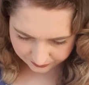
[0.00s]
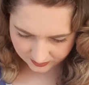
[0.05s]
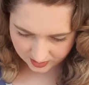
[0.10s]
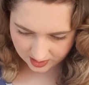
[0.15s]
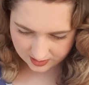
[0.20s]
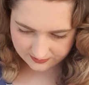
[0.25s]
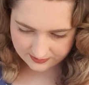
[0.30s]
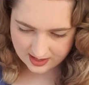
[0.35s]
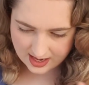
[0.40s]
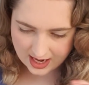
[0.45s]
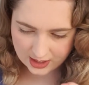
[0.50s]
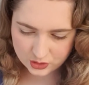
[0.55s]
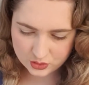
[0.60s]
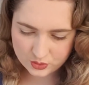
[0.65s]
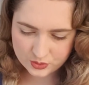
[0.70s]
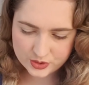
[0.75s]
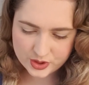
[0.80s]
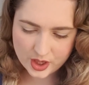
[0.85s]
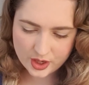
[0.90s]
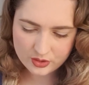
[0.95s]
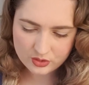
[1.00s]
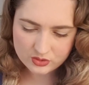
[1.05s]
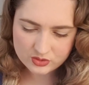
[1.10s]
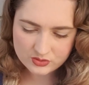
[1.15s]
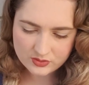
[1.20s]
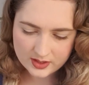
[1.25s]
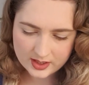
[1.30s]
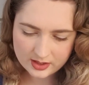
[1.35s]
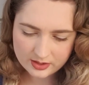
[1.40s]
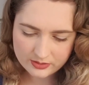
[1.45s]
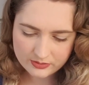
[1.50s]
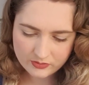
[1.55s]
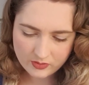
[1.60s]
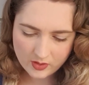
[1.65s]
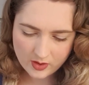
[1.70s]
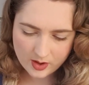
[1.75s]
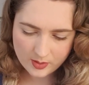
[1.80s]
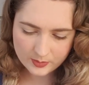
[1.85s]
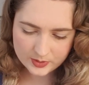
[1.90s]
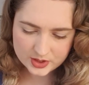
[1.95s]
kind of natural tones running
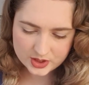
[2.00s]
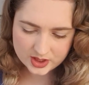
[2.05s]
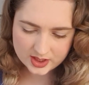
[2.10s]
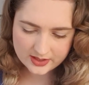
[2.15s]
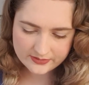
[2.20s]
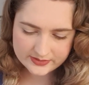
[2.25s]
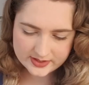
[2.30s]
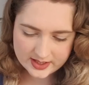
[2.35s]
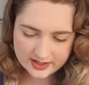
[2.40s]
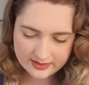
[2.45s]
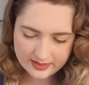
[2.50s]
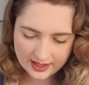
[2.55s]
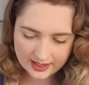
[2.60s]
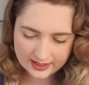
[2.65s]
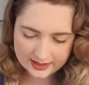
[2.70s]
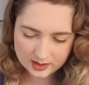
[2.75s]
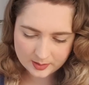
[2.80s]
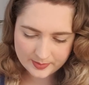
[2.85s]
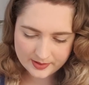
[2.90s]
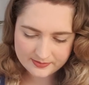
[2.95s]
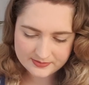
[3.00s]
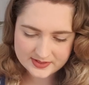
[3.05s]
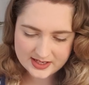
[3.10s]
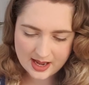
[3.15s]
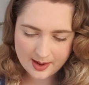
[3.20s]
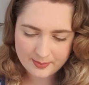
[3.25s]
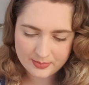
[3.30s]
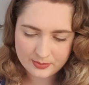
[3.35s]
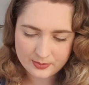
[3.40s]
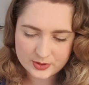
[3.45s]
through it, which gives it that little bit of depth,